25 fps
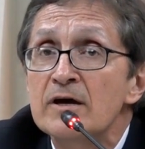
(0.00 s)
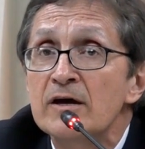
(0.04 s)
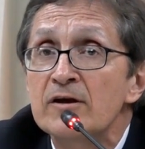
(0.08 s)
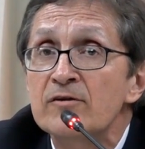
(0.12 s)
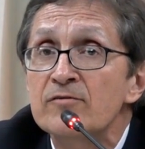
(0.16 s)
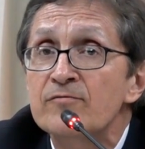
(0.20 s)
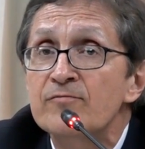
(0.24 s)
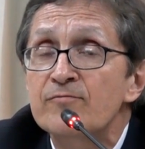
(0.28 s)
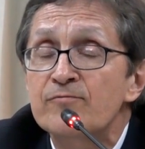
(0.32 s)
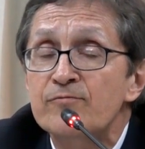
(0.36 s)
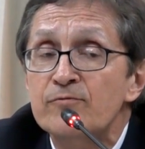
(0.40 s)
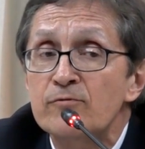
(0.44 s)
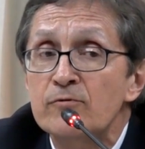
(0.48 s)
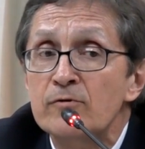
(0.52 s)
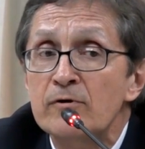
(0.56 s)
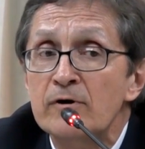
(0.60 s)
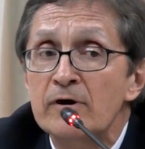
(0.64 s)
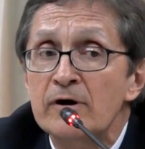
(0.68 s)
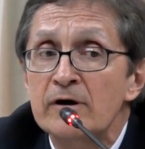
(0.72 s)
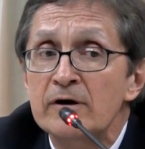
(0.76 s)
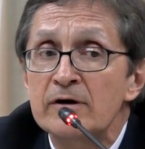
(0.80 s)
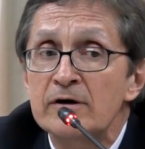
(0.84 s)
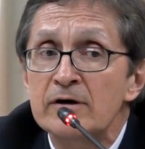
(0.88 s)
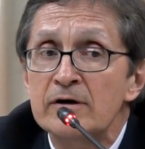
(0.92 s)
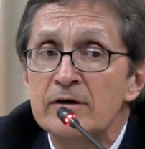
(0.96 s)
and
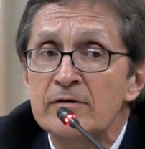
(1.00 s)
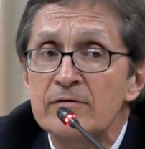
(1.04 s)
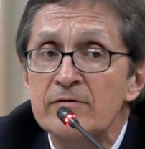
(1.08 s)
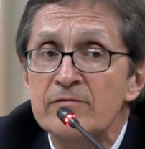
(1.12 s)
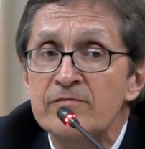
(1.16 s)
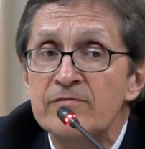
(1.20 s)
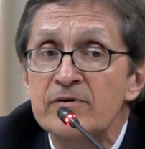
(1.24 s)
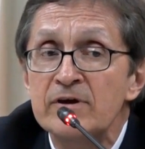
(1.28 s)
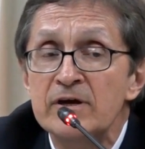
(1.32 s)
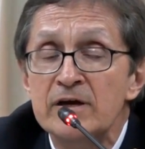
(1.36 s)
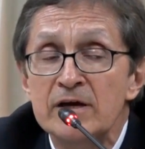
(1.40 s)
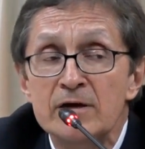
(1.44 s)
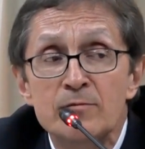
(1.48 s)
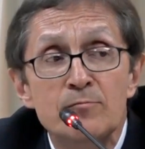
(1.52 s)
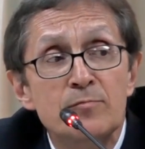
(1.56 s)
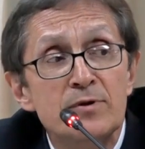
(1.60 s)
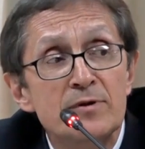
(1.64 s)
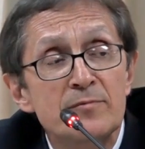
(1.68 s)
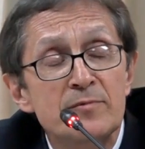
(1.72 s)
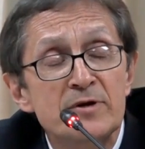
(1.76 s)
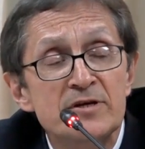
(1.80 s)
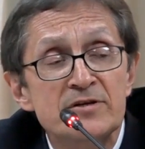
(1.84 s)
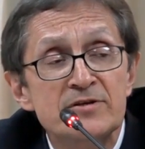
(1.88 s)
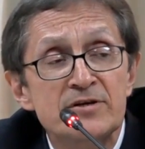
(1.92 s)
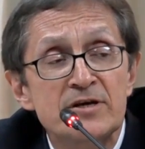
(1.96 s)
for the
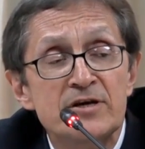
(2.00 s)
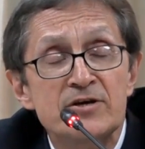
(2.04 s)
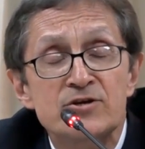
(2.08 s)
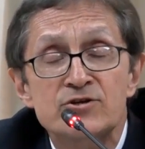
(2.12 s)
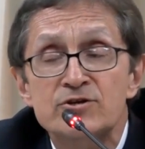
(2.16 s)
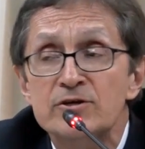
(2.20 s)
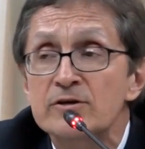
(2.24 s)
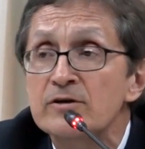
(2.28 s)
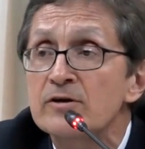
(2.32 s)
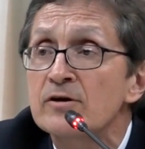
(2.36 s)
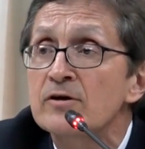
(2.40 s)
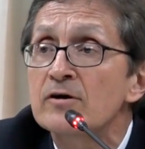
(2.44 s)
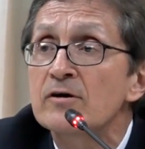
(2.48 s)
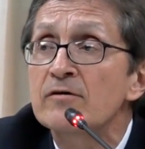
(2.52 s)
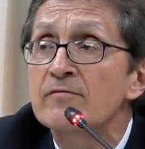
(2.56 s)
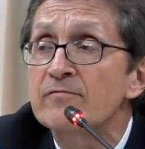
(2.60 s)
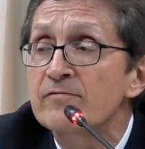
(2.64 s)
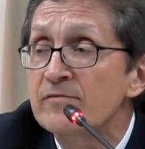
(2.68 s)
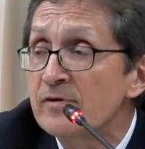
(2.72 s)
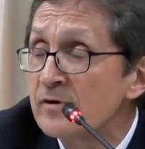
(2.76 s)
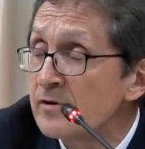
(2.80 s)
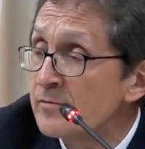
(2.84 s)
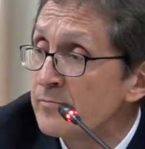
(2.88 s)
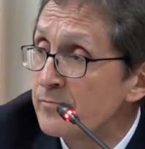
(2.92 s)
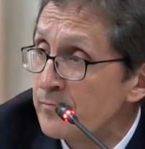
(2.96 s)
implementation
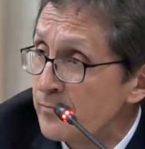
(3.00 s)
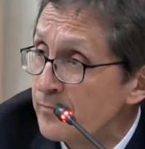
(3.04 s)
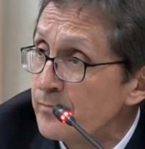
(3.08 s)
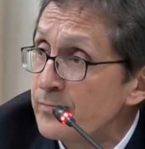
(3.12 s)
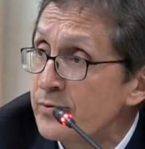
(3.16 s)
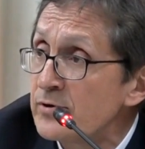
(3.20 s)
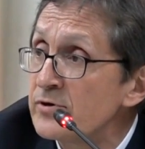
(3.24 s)
of the